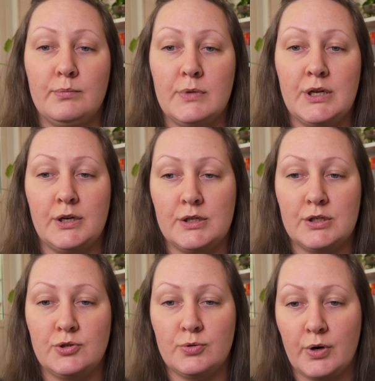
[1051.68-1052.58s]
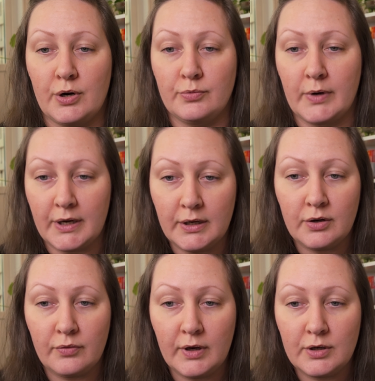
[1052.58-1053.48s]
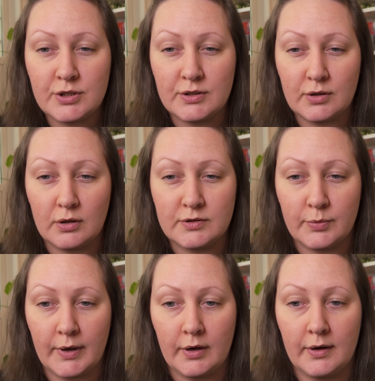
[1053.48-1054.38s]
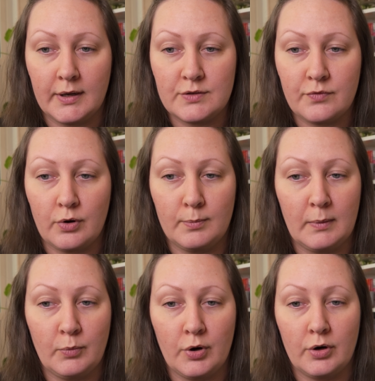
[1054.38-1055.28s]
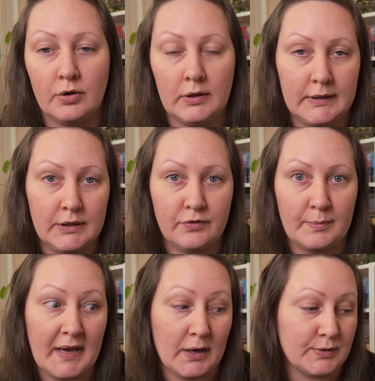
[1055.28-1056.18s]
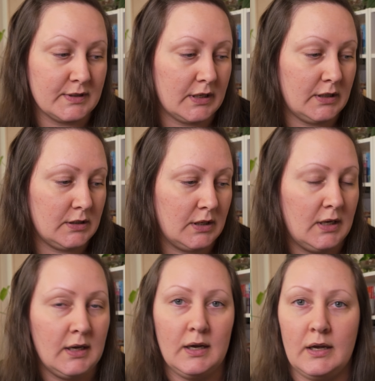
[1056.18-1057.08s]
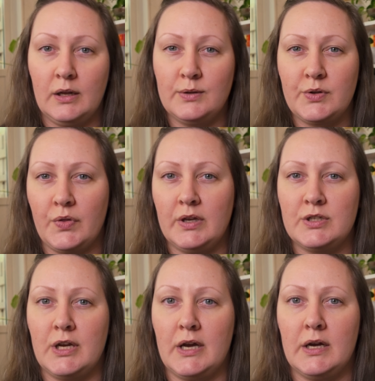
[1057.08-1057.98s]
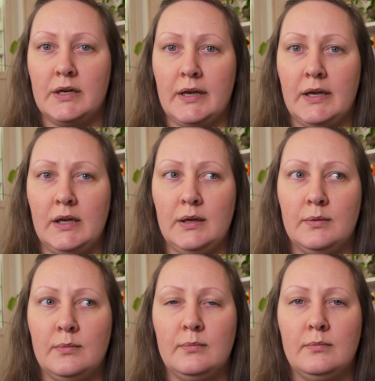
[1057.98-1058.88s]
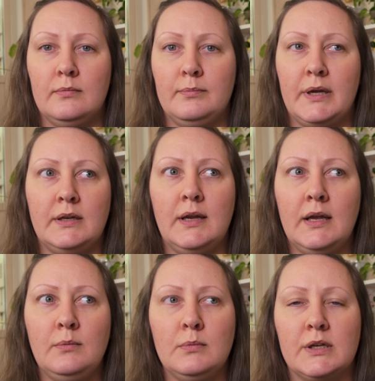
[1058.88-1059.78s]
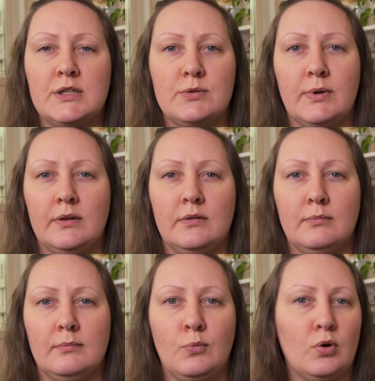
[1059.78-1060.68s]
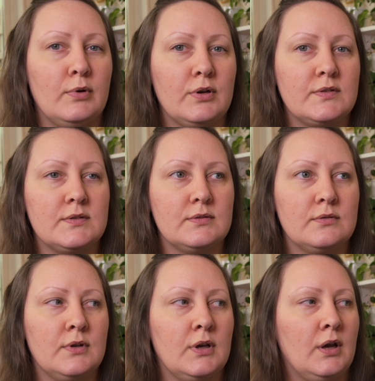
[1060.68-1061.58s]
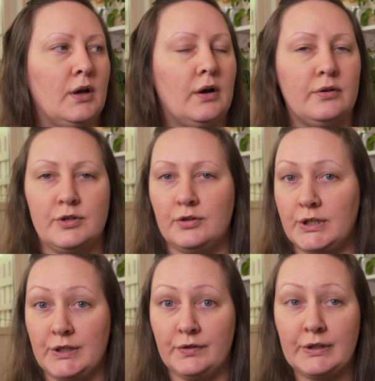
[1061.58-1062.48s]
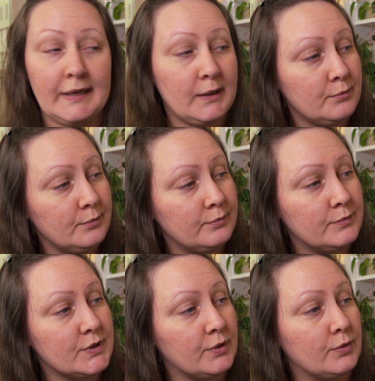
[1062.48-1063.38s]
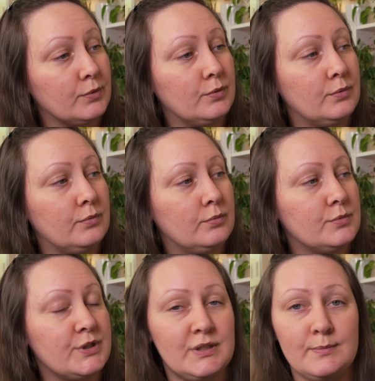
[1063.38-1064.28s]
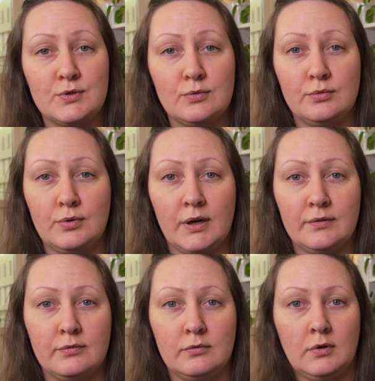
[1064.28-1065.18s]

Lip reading: in addition to her writing career, she's also recognized for her memoir, Lead from the Outside. And I also think she had a pen name, like she's written more books under a different name. So she seems to have